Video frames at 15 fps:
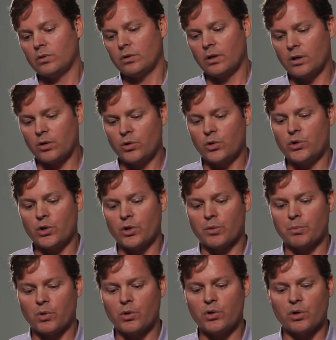you know who your
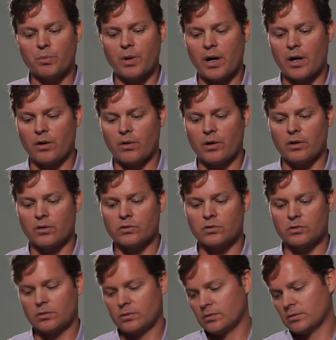who your buyer
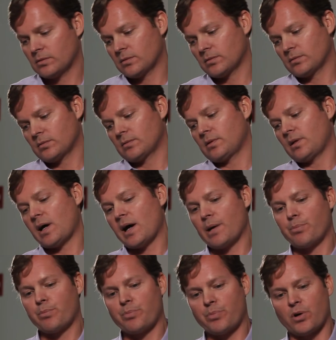is. I
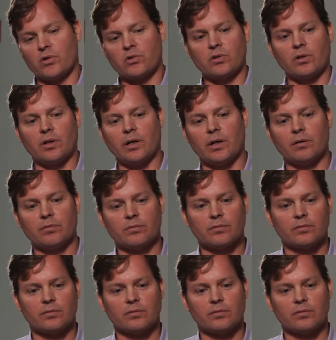personally,